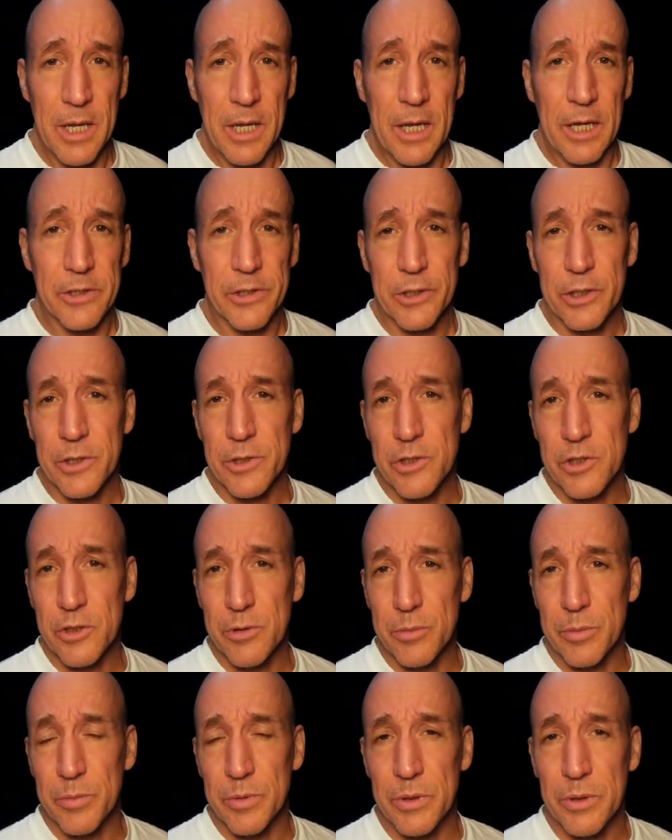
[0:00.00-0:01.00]
as a
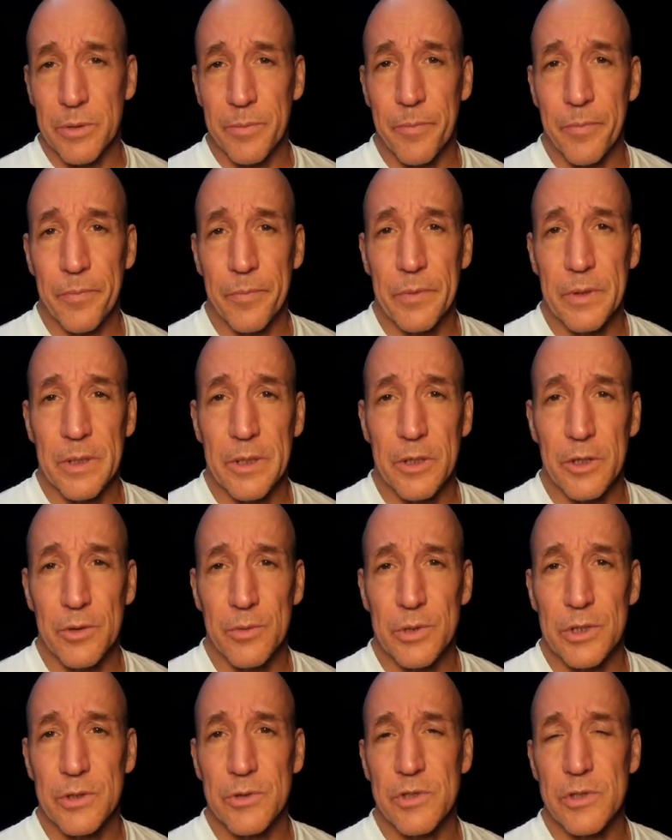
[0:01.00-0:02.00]
consumable, that you
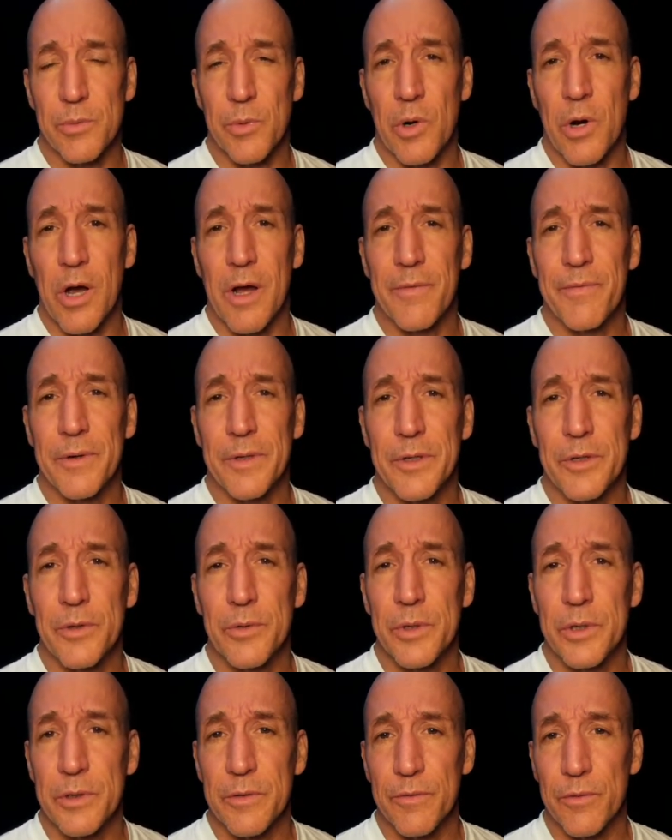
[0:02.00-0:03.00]
would use them more often, and you
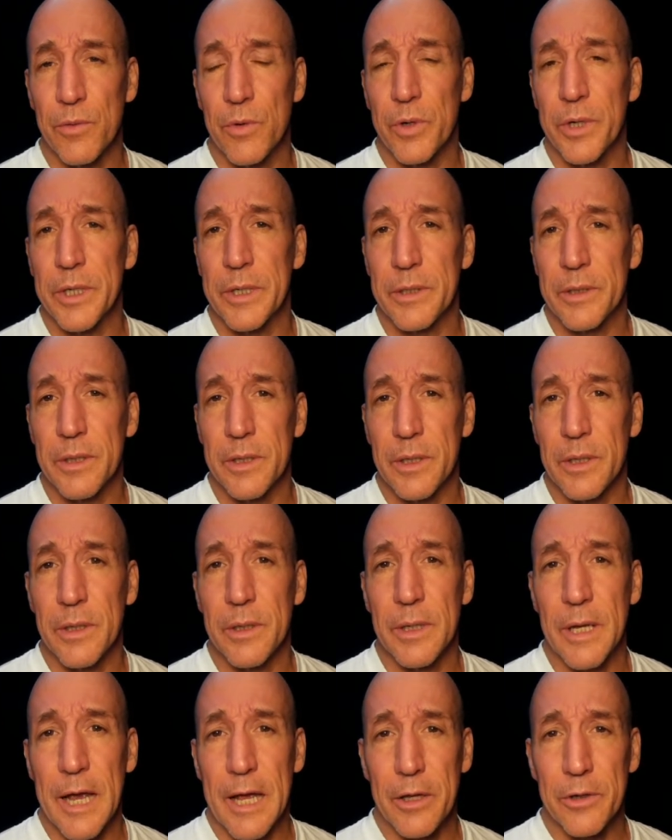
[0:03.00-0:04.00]
could avoid
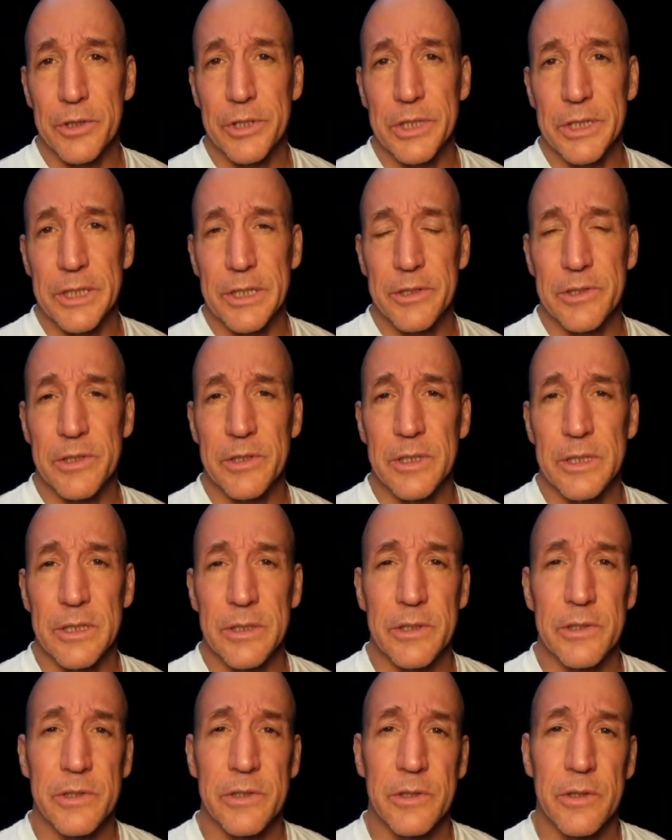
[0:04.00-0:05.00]
allergy
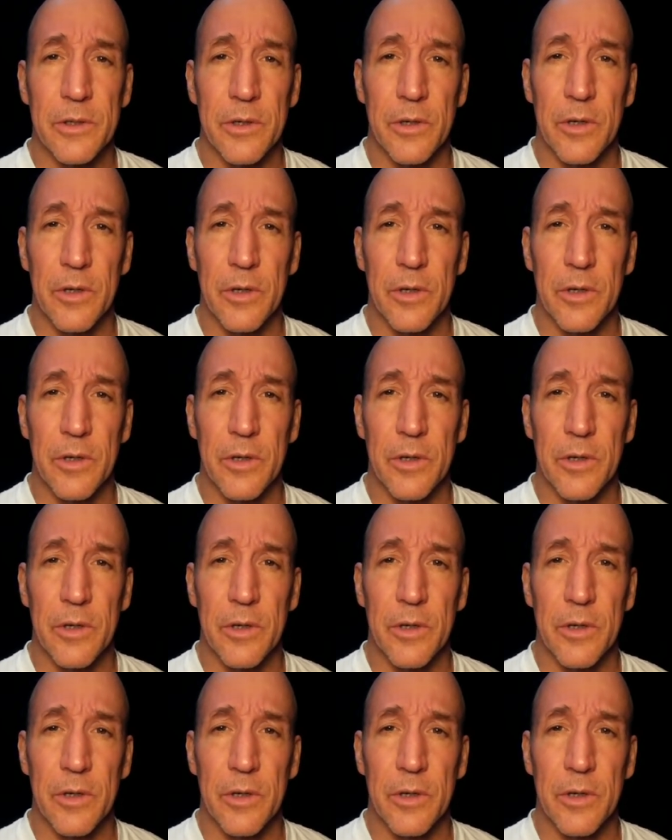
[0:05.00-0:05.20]
incidents,